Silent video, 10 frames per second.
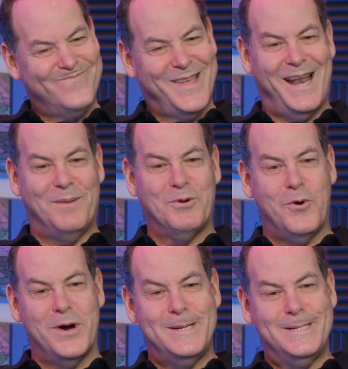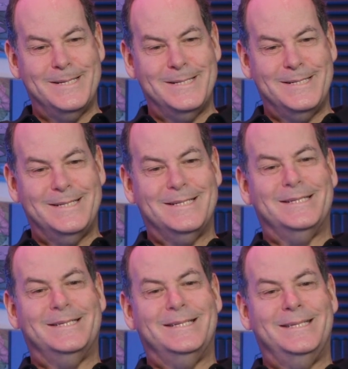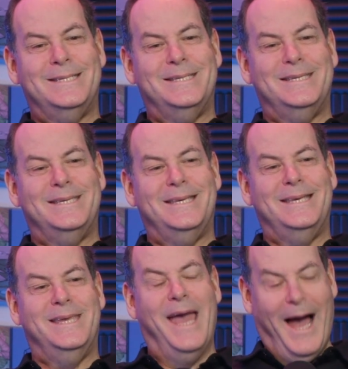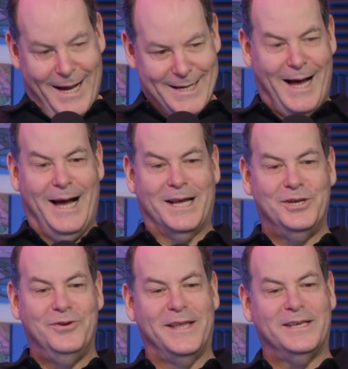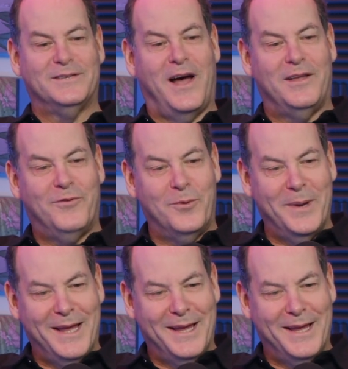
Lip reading: And I'm going, "Yeah. Could you get this filed for me?"